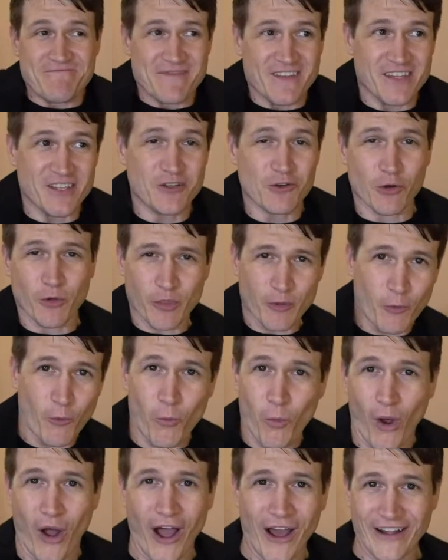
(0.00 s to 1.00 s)
you're the
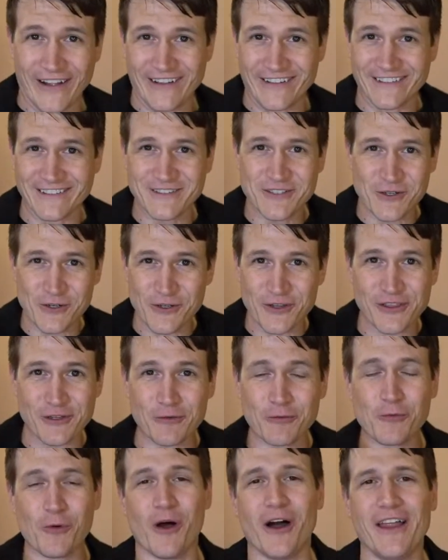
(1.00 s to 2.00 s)
one. You're the
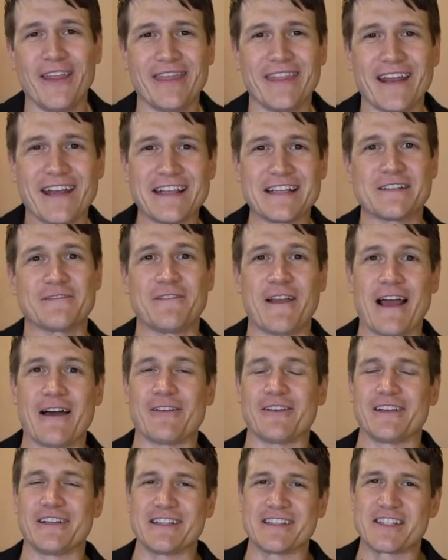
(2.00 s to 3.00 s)
one that he's found.
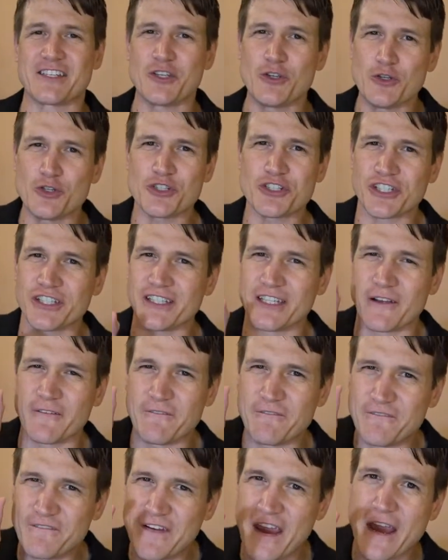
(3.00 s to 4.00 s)
And it's usually in a
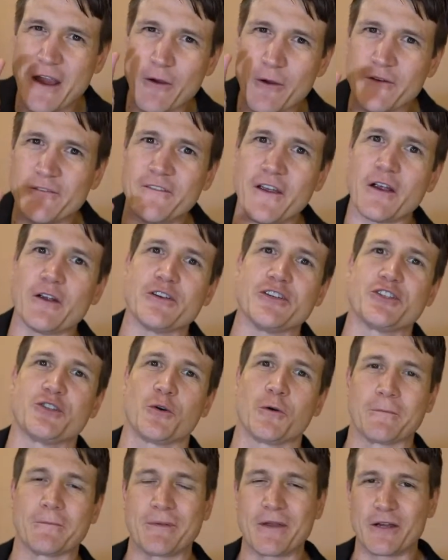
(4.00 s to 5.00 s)
very, very
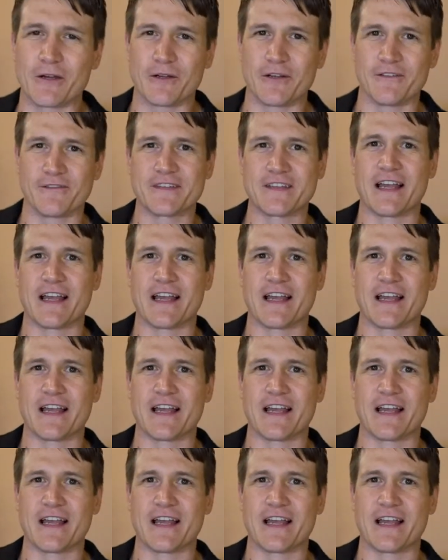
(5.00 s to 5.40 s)
short period of